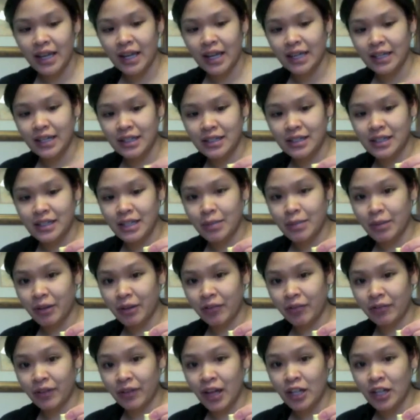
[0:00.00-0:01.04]
It needs to be
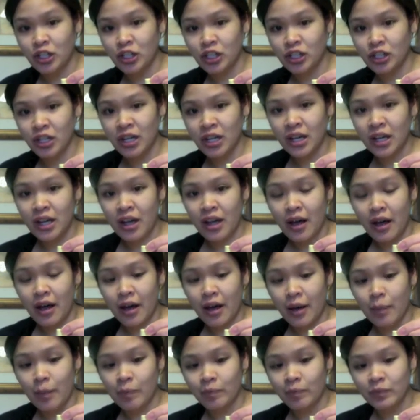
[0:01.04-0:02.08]
flush
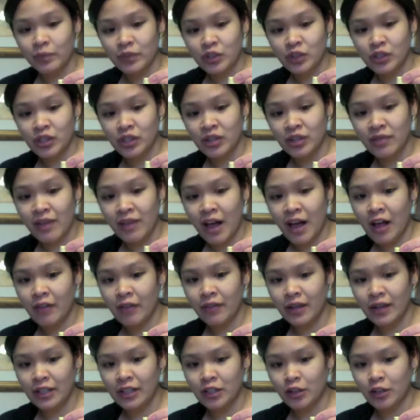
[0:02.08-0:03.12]
to the
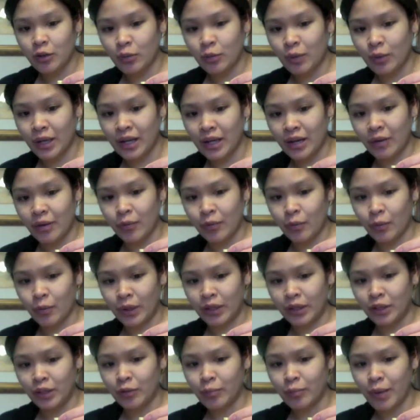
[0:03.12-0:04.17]
valve, and so when
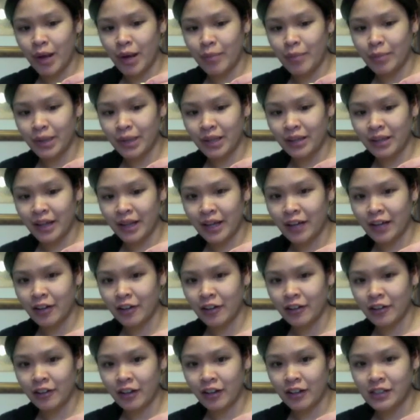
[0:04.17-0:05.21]
you pump, it like
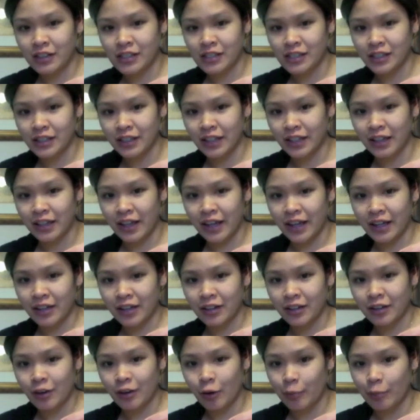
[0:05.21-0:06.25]
constantly like
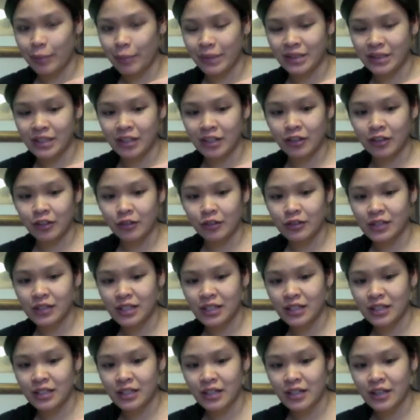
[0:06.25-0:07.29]
opens and
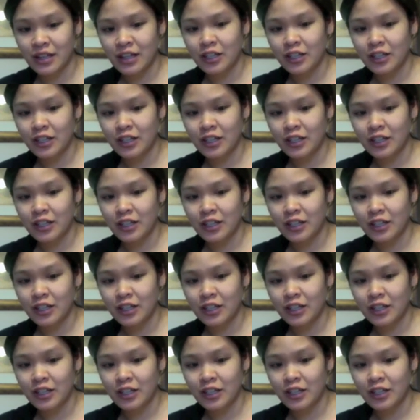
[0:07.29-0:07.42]
closes.